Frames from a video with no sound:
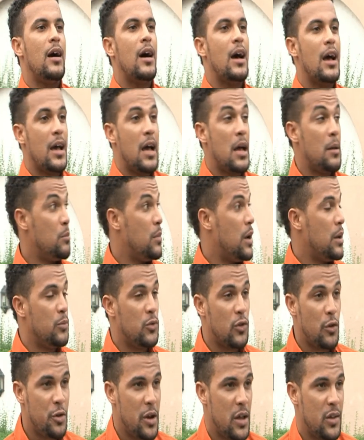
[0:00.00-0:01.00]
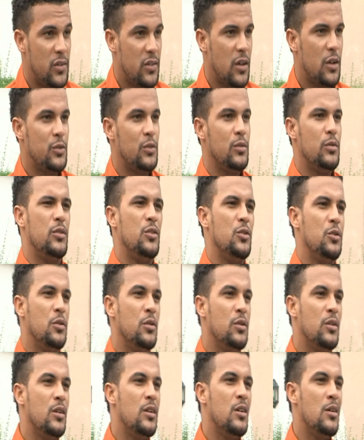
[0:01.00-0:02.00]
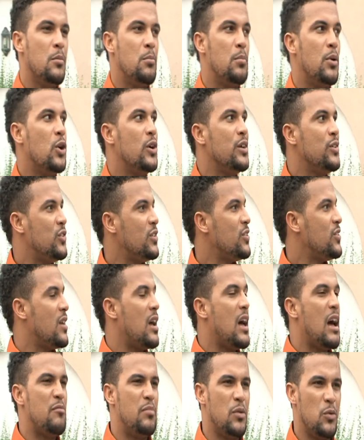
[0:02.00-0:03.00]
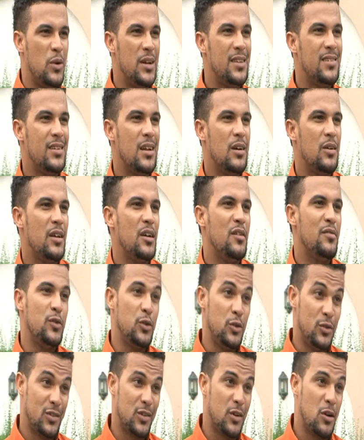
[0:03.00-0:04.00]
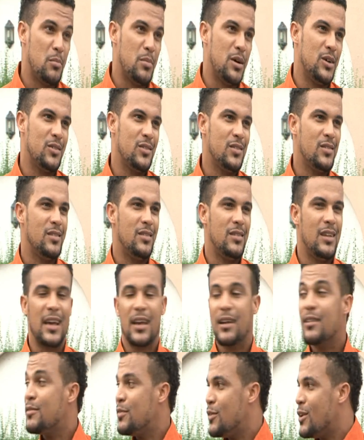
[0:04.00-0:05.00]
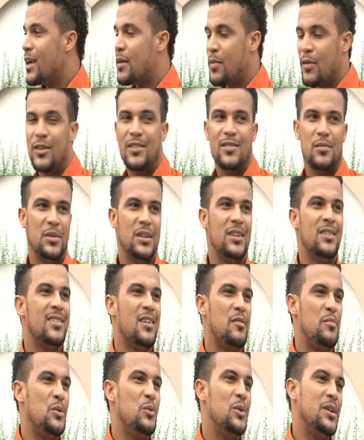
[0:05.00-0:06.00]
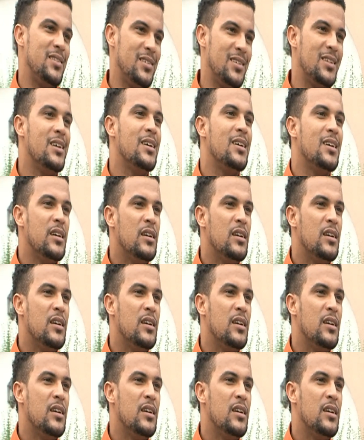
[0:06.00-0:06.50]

I'm sorry I startled you, but it's just that I've been waiting out here for you to come out. Like, for like 30 minutes I've been waiting.